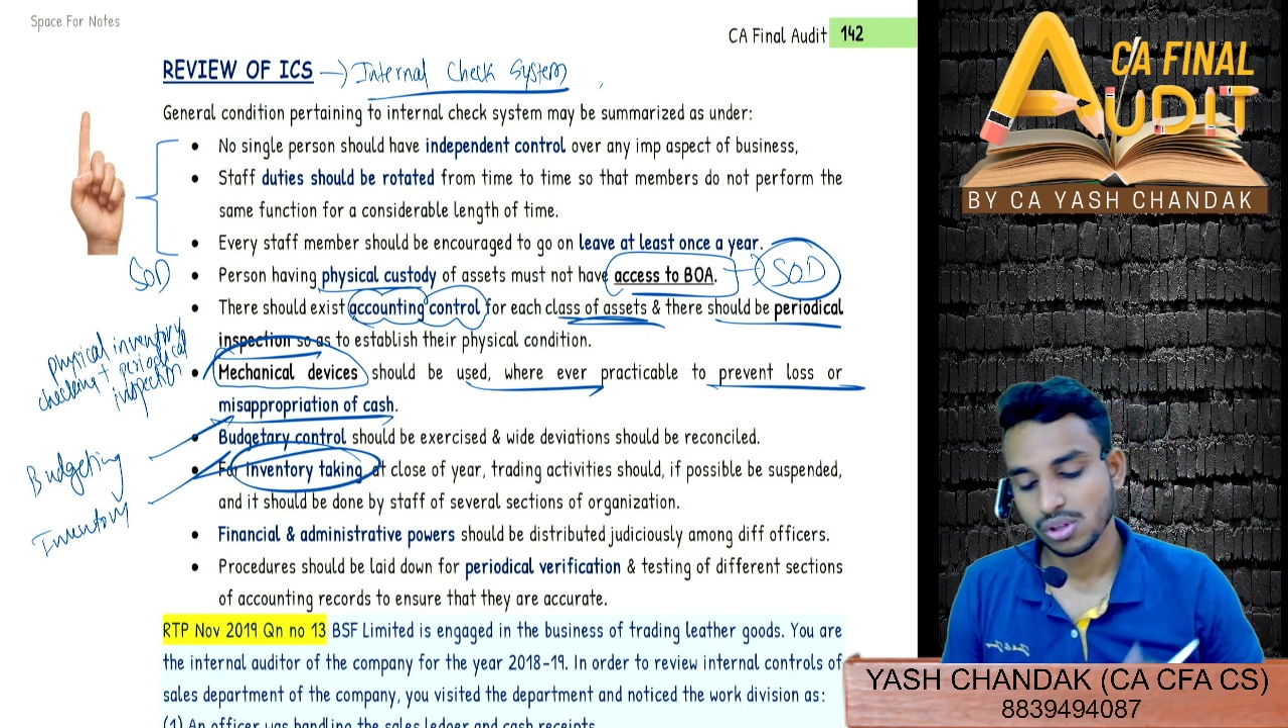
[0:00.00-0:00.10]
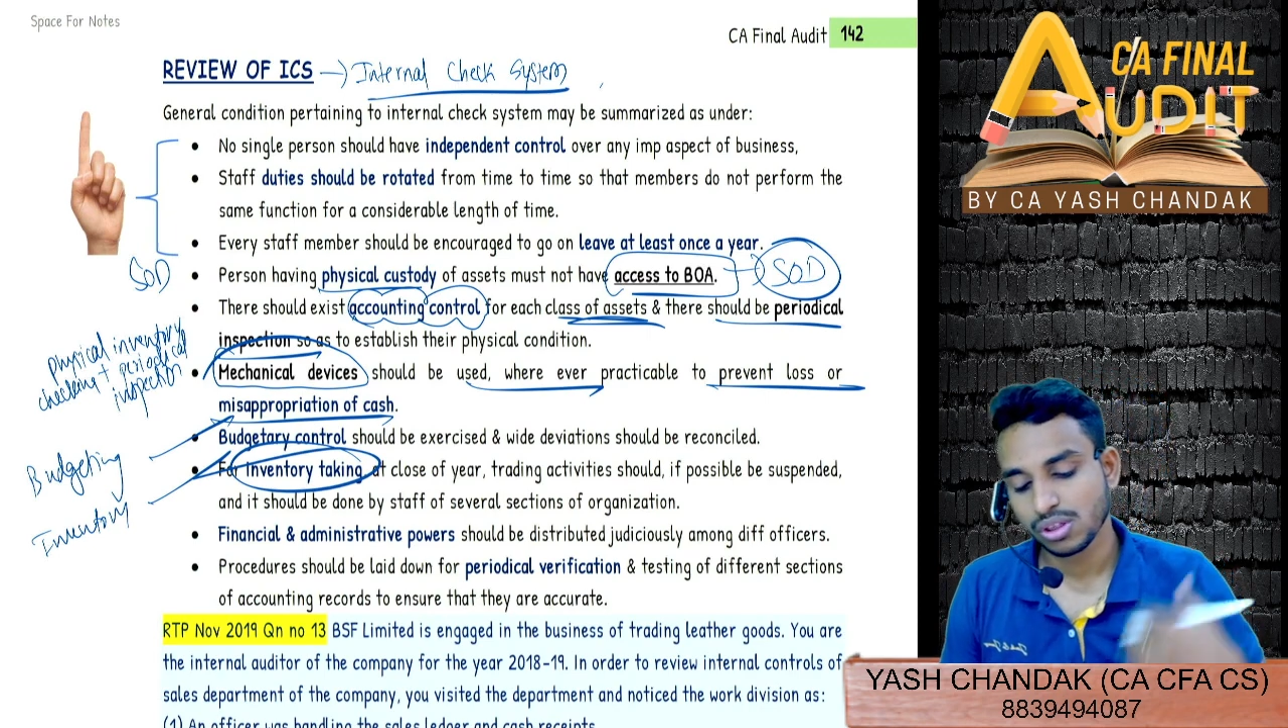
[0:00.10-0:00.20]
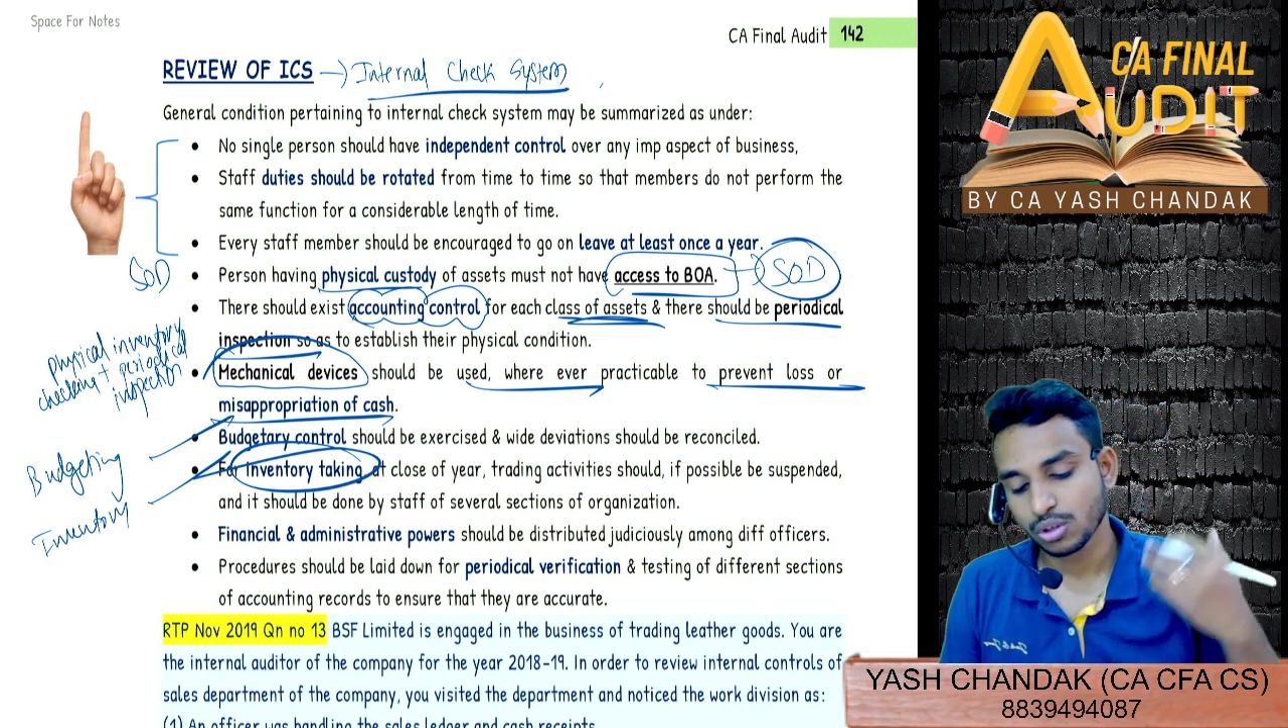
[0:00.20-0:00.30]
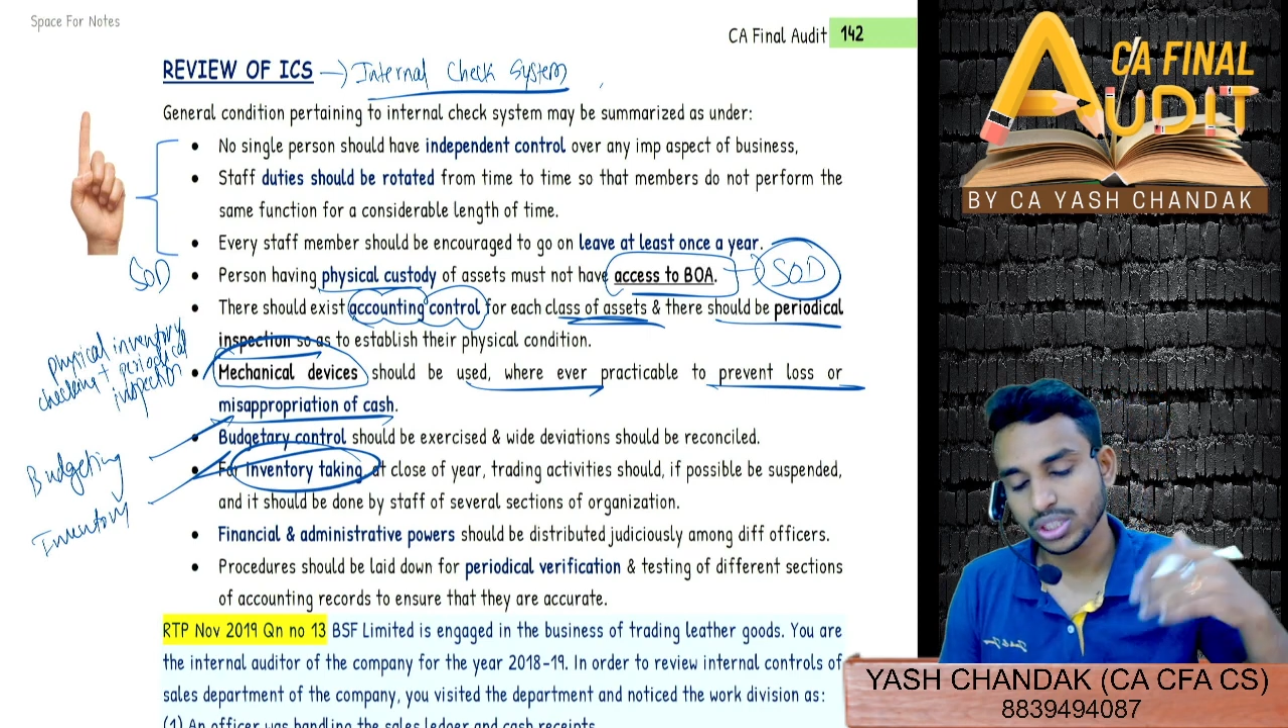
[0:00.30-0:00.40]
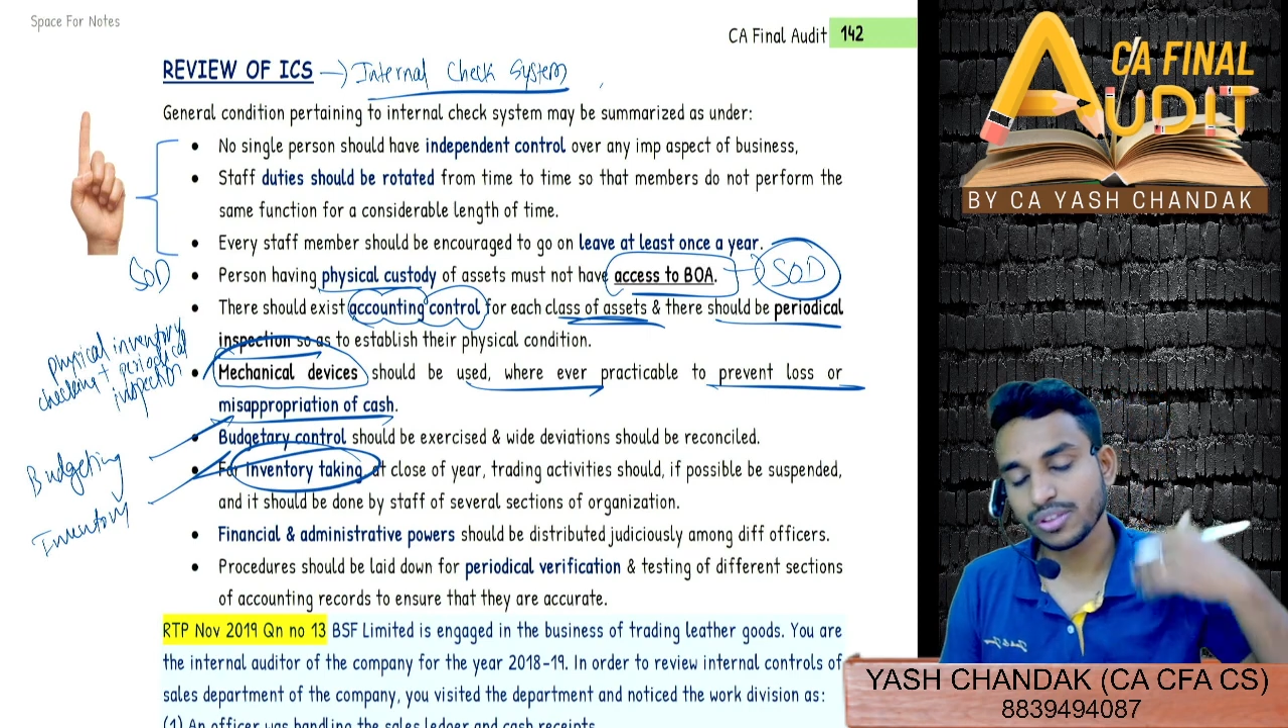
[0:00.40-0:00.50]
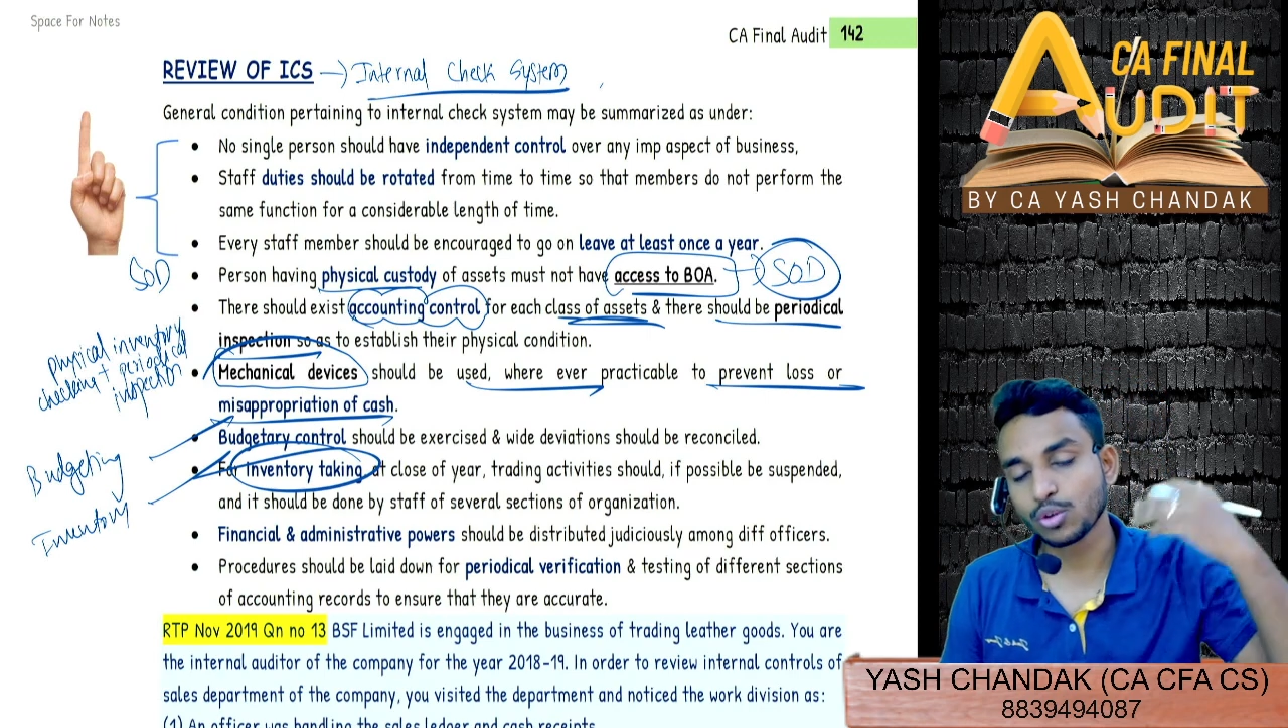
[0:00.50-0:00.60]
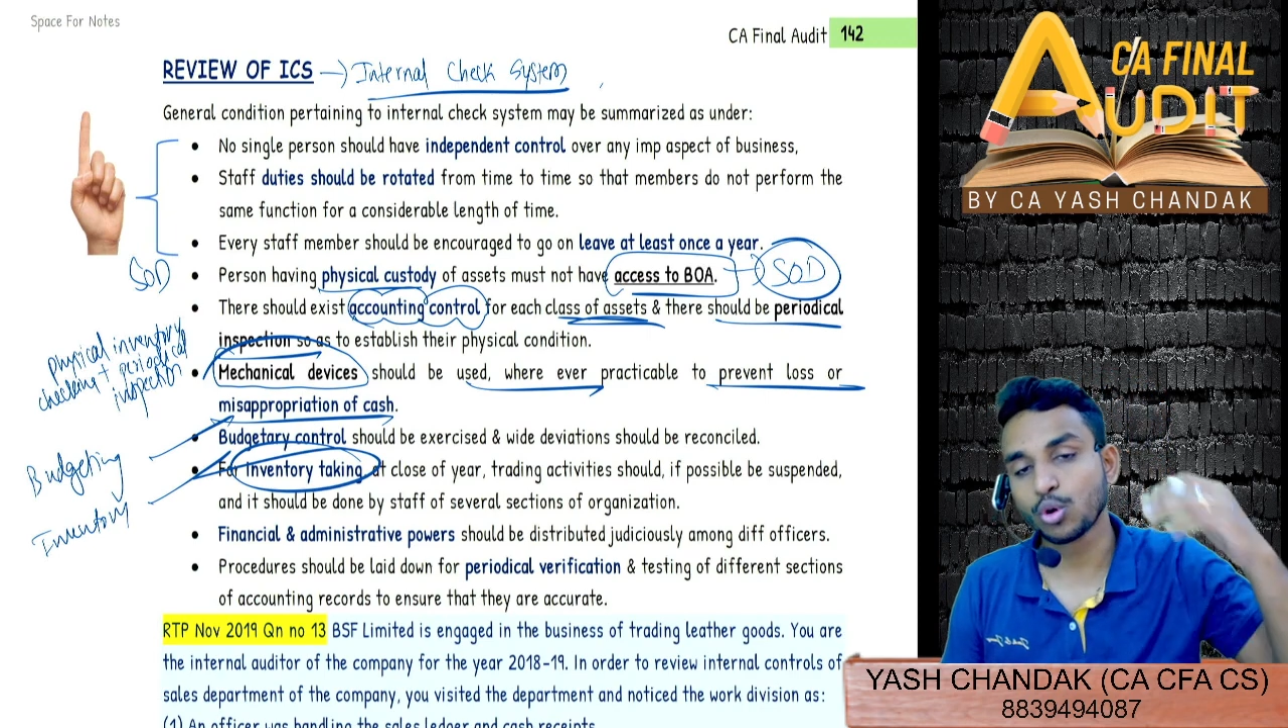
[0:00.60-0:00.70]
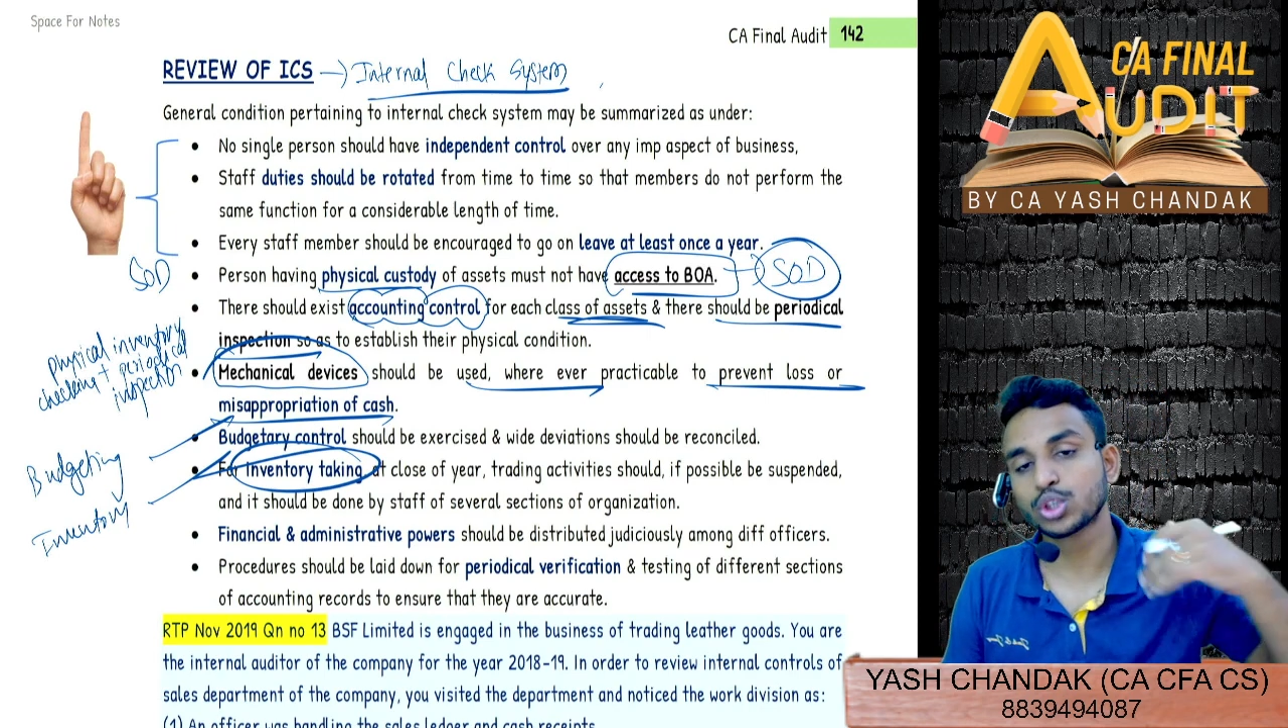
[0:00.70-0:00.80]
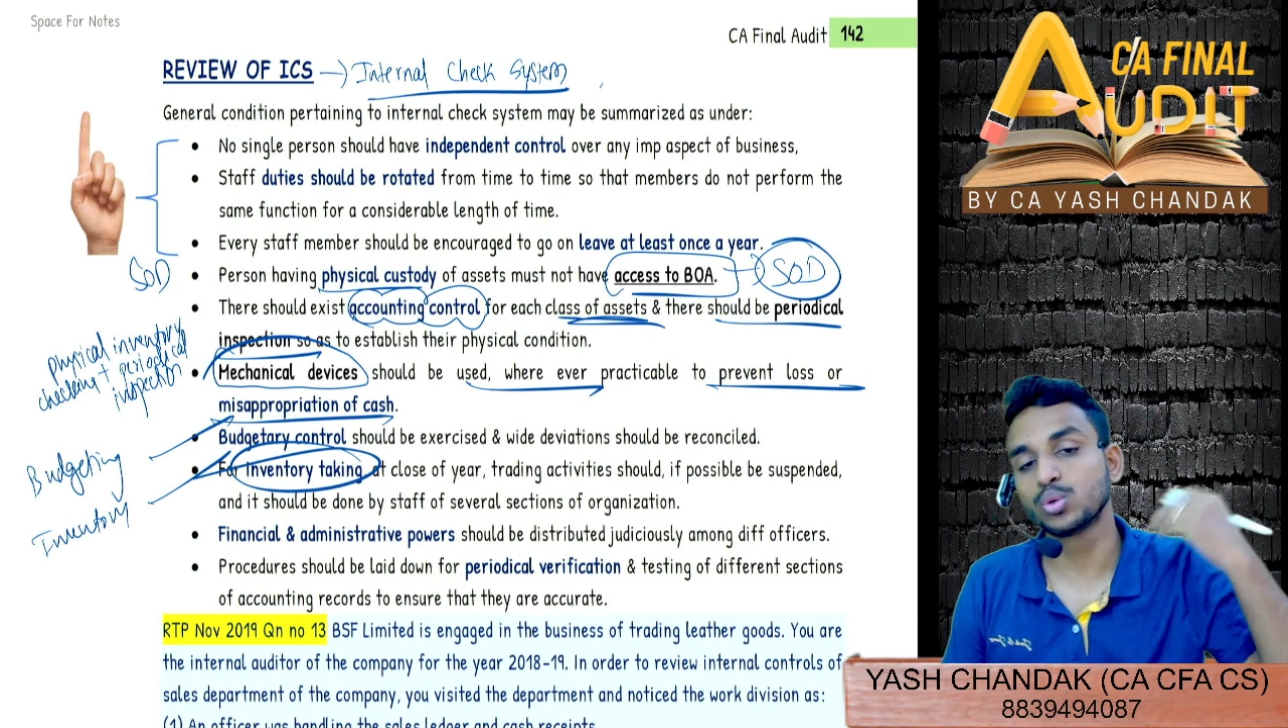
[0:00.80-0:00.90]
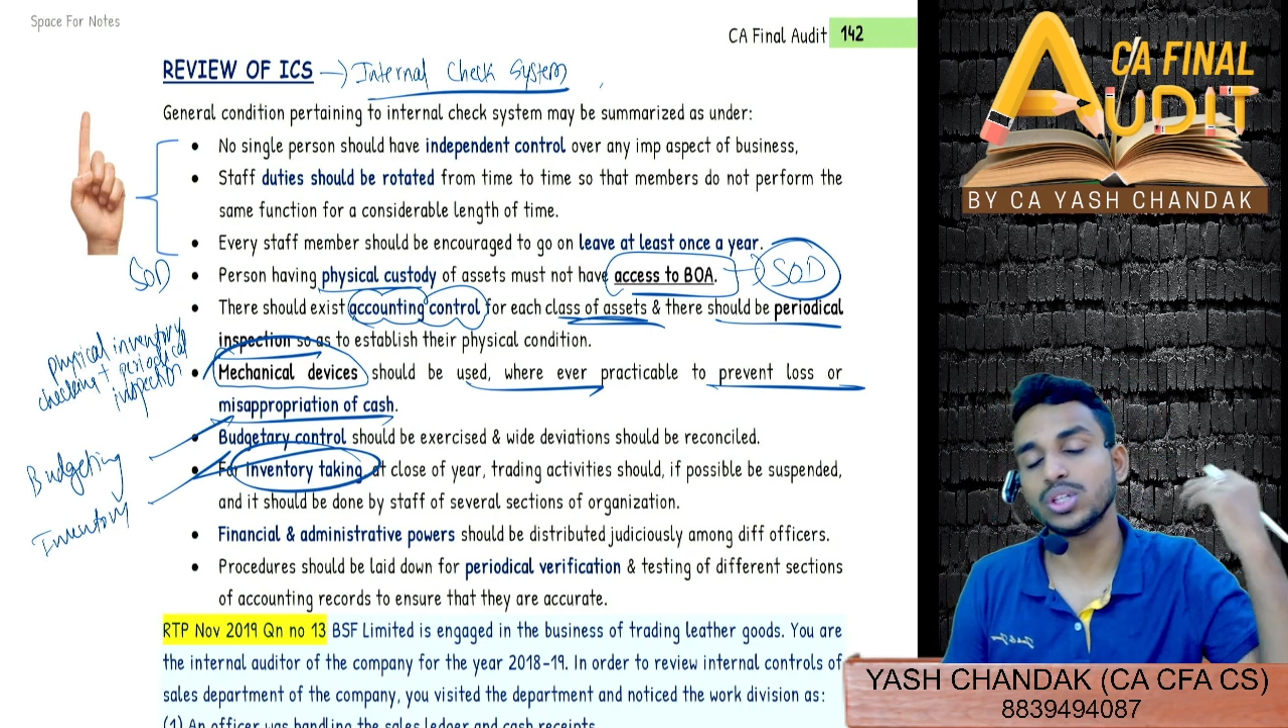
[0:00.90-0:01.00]
So just
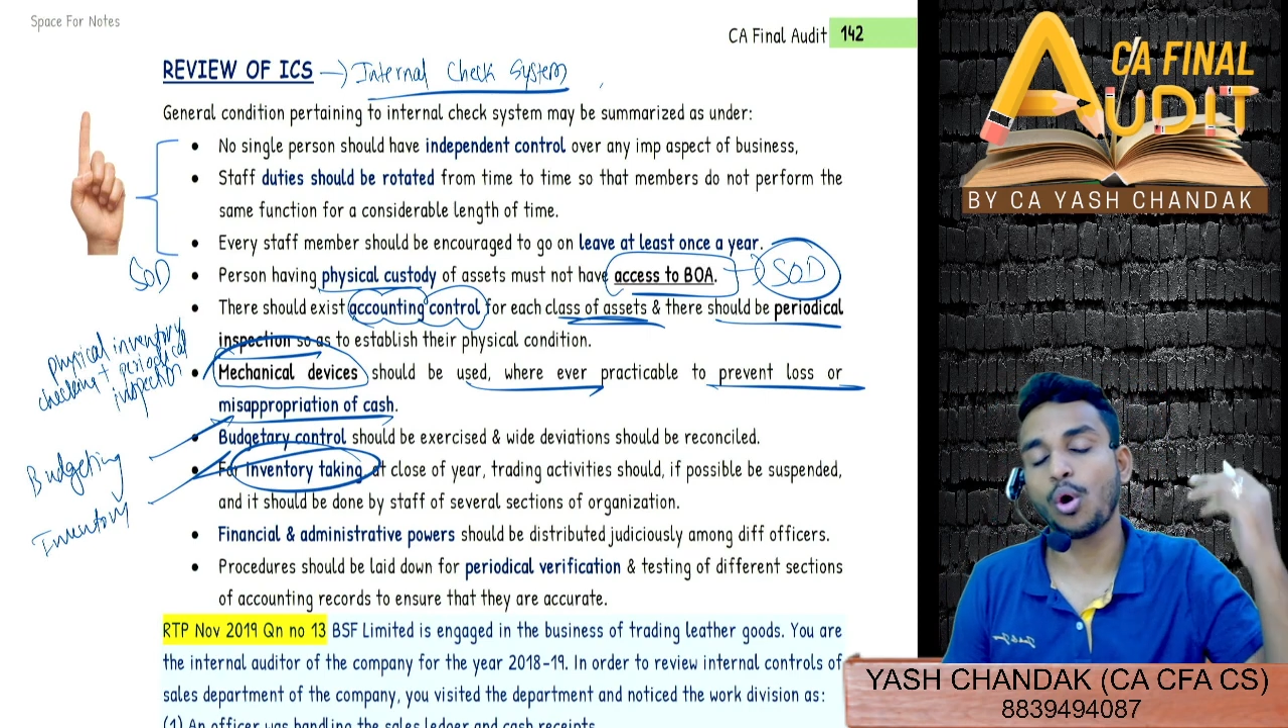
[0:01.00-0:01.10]
go through